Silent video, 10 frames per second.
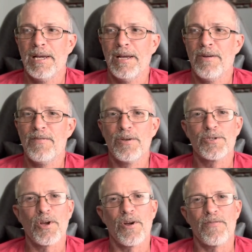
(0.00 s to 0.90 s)
feel
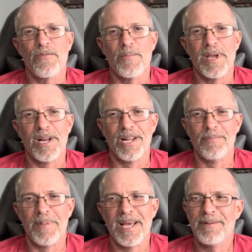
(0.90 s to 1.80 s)
sorry for me a
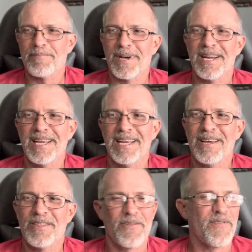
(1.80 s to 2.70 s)
little bit, but
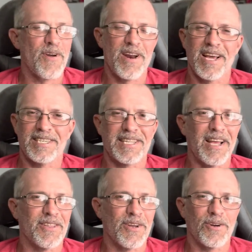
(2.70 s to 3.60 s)
they're very nice
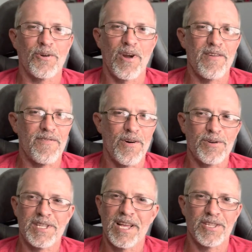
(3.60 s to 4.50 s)
down there. Great
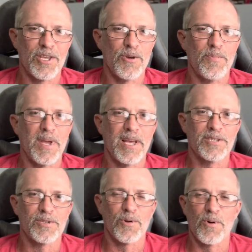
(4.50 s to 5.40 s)
folks down at the
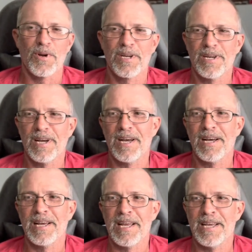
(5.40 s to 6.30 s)
UPS store
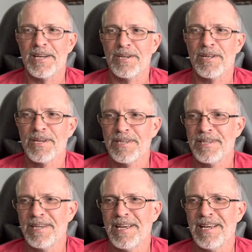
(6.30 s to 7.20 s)
and
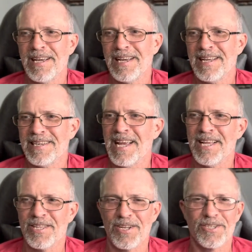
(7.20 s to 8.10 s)

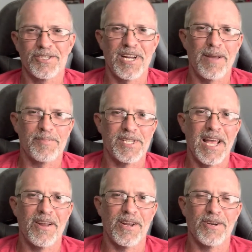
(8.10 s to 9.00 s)
in the little shops
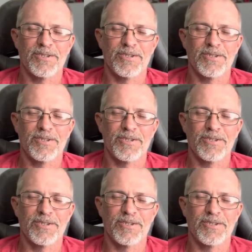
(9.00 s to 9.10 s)
down here.